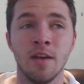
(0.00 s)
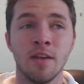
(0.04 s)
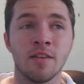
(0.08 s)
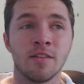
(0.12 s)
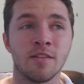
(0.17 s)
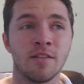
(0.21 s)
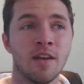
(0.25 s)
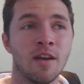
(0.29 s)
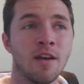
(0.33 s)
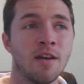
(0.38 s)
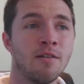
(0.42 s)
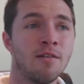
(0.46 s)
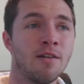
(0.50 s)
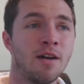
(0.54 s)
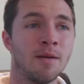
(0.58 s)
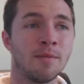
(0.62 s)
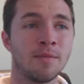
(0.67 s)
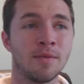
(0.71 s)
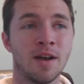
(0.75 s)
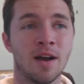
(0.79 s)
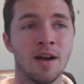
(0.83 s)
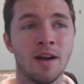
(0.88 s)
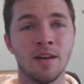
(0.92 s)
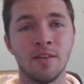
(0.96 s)
So,
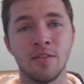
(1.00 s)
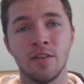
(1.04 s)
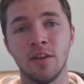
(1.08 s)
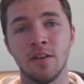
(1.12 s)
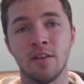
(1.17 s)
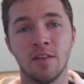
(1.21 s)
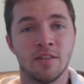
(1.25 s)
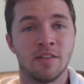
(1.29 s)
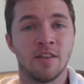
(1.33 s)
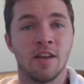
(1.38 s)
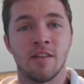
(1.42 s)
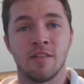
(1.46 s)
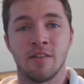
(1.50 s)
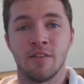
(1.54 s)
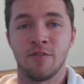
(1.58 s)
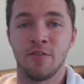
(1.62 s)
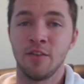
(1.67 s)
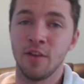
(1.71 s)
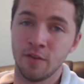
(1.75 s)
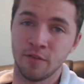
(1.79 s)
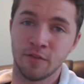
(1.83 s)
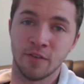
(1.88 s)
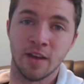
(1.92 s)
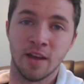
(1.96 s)
I'm kind of going to discuss a
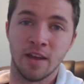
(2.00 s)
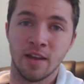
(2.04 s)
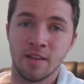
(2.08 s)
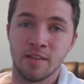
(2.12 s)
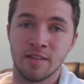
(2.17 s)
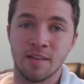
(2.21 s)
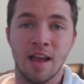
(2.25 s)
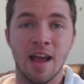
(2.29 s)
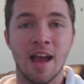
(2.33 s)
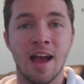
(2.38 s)
few things,